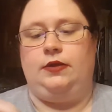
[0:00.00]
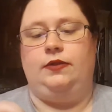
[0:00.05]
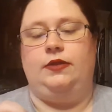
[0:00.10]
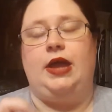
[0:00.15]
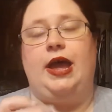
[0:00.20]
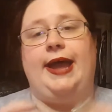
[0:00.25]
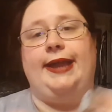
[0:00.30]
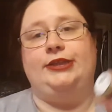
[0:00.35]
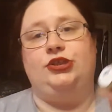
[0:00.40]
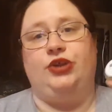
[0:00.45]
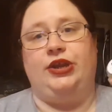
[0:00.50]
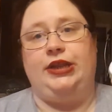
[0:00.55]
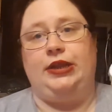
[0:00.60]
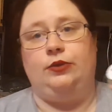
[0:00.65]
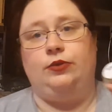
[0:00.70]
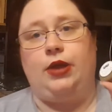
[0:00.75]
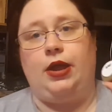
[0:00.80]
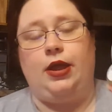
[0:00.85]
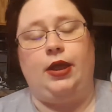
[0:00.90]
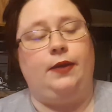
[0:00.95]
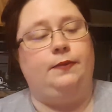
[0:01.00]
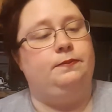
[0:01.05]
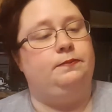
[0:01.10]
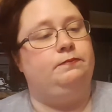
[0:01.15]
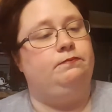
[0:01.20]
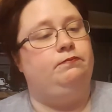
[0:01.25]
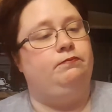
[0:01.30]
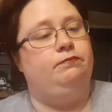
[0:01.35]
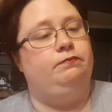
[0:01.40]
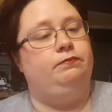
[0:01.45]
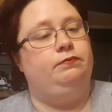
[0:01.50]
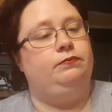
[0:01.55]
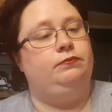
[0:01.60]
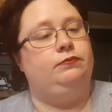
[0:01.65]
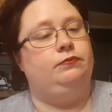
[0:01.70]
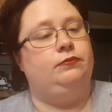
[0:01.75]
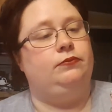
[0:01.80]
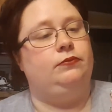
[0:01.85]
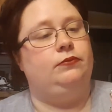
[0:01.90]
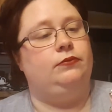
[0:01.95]
the hydrating
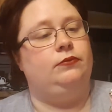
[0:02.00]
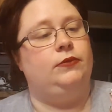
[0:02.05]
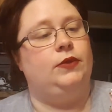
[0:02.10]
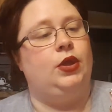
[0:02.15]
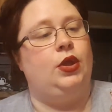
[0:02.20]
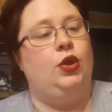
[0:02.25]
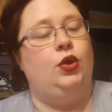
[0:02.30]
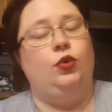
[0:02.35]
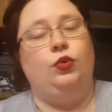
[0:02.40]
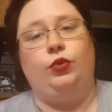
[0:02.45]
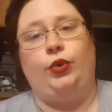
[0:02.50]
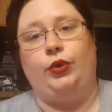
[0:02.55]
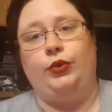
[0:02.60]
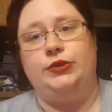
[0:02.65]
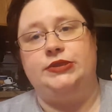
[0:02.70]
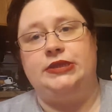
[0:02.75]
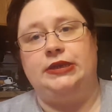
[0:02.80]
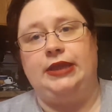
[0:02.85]
rose